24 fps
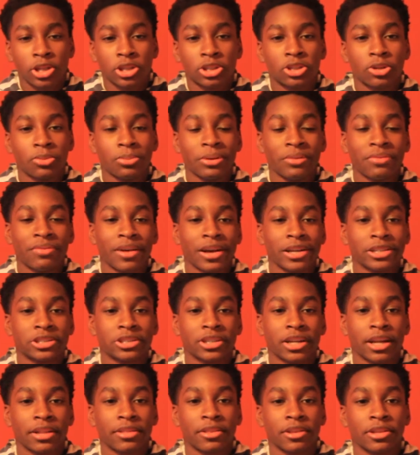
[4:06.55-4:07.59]
So we flashed
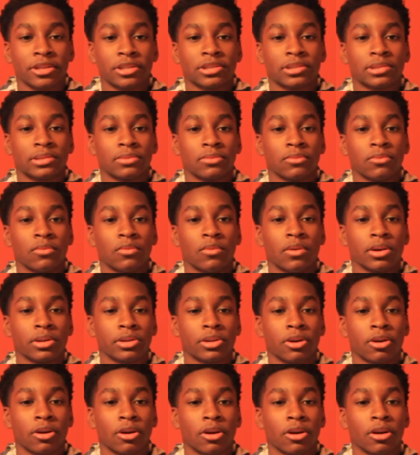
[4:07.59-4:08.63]
it at this
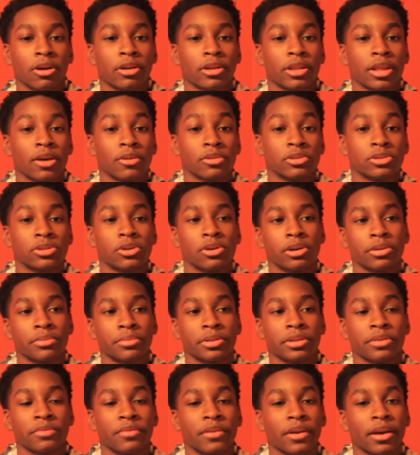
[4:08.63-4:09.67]
one car that was going
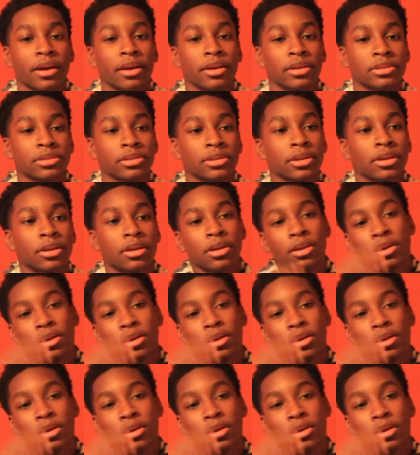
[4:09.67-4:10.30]
really fast,